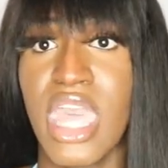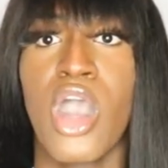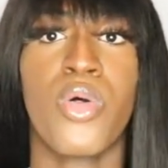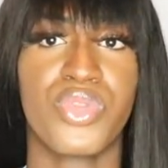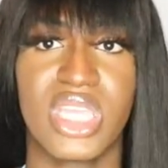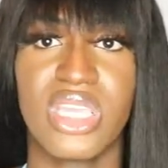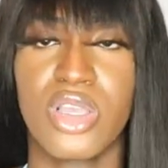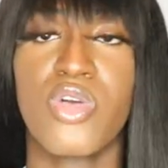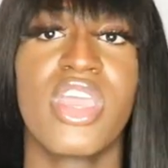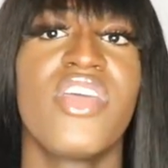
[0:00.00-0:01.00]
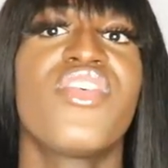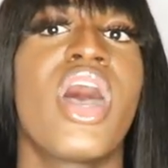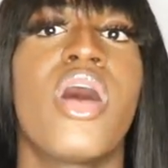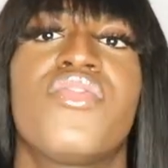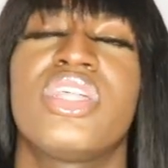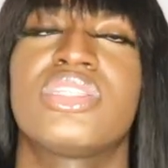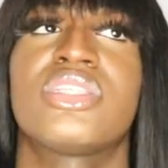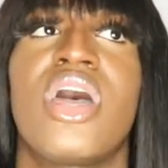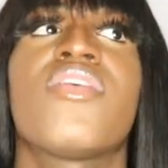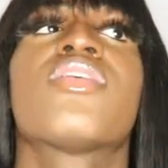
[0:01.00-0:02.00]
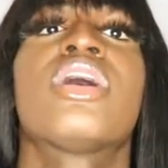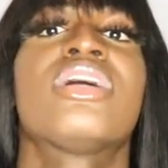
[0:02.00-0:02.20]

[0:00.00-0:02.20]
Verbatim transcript: healthy crave healthy stuff